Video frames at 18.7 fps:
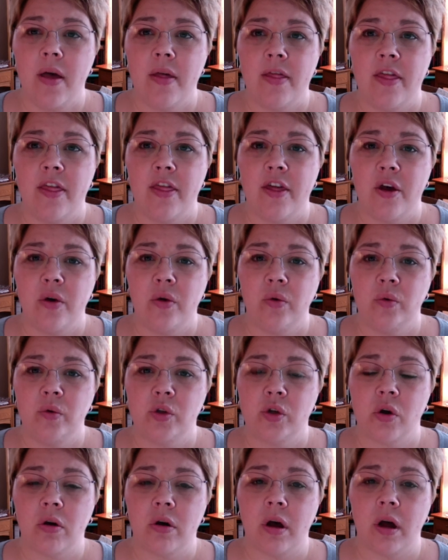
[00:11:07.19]
those
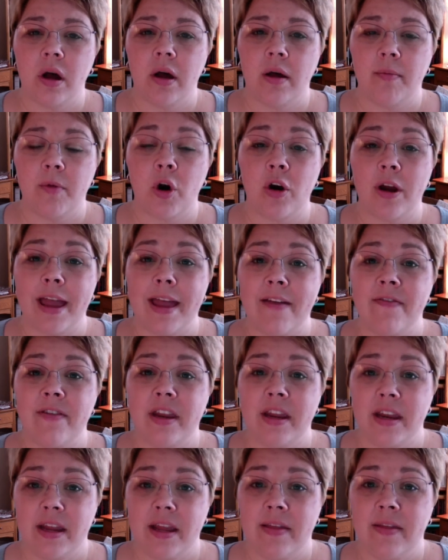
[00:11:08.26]
are
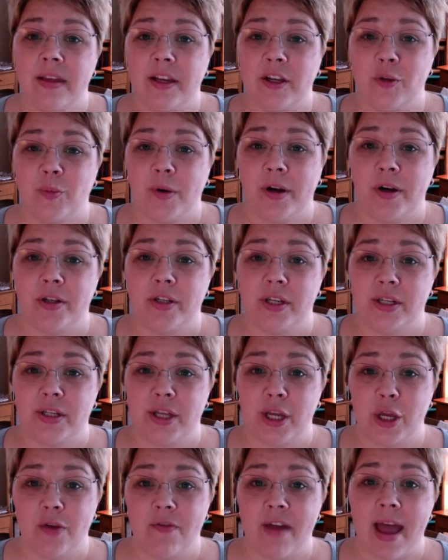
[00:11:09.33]
evident in the experiences
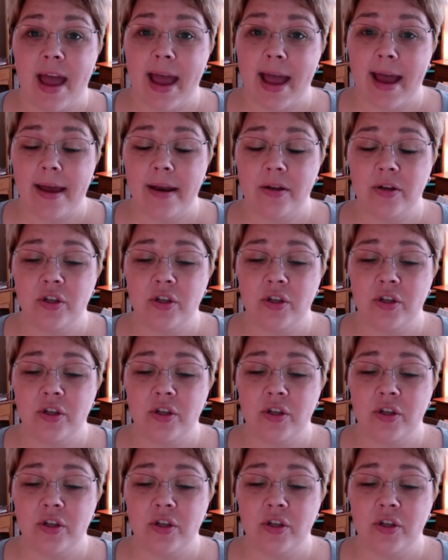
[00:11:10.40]
that you've had.